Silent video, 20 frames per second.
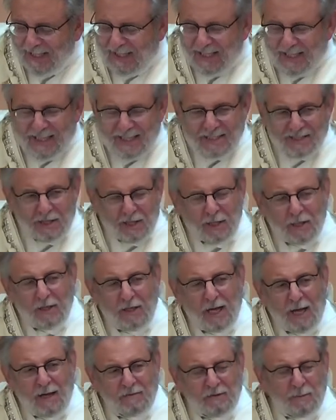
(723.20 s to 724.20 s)
So you don't
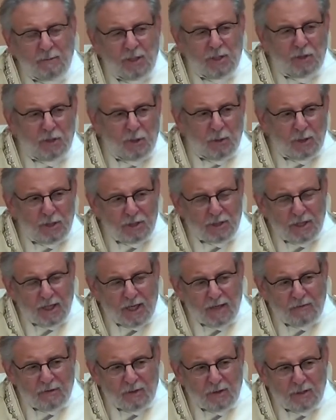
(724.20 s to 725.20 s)
have to be Jewish to
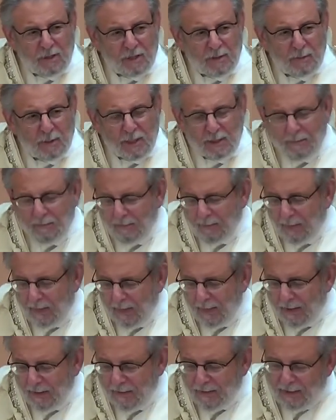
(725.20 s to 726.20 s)
have chutzpah,
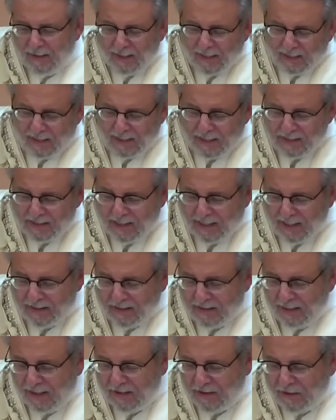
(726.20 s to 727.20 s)
and I guess
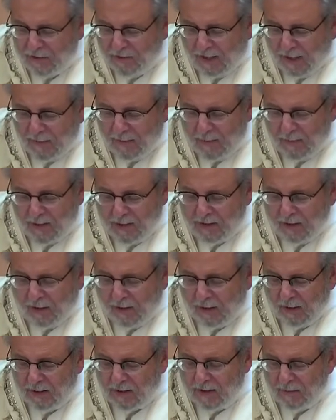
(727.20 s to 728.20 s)
outside the tribe they must
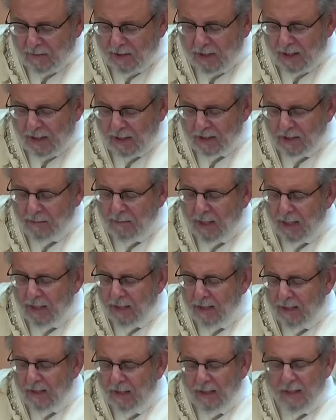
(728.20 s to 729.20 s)
call it something else.
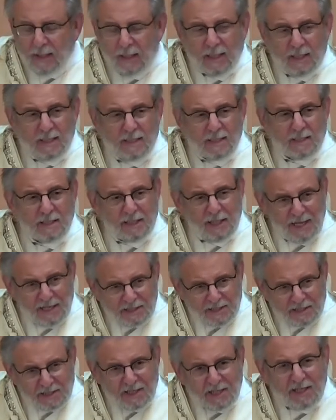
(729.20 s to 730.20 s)
But
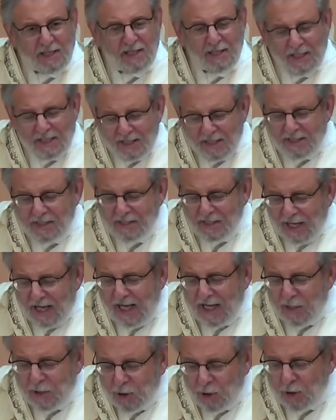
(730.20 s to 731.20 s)
Zelensky is
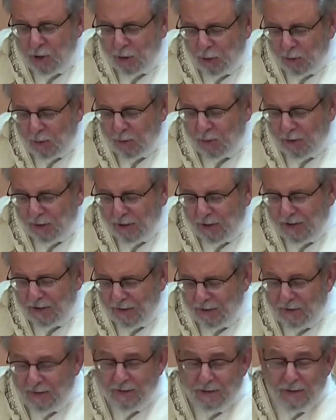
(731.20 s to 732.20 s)
a Jew,
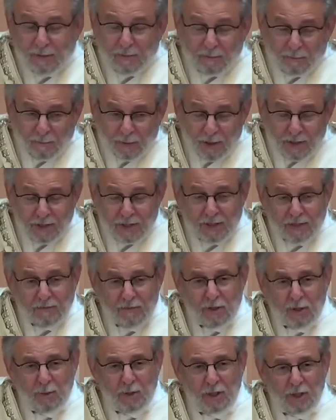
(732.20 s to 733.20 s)
person of
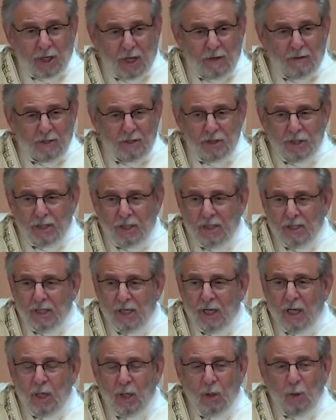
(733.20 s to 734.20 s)
Jewish origin,
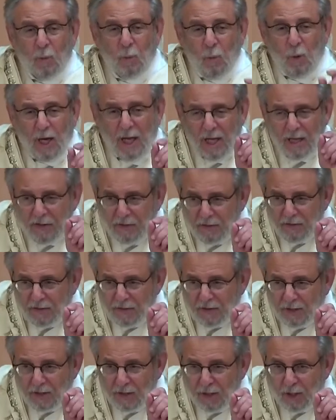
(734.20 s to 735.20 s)

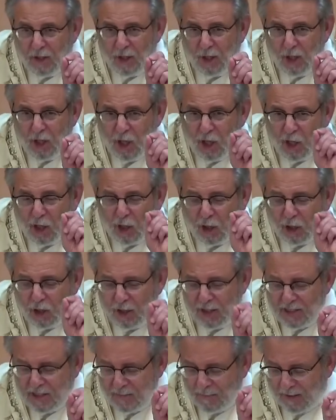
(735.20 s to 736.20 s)
with
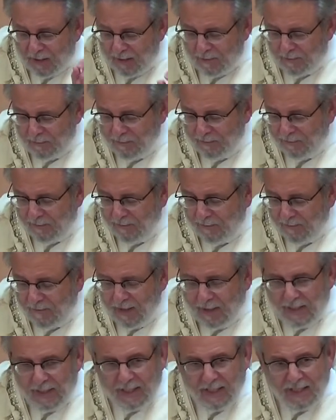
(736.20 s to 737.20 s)
chutzpah.
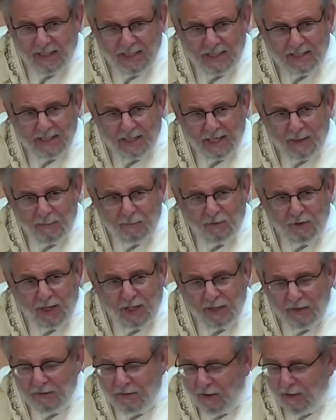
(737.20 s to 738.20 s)
His cup
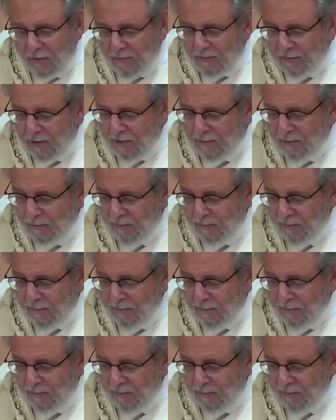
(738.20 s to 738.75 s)
runneth over.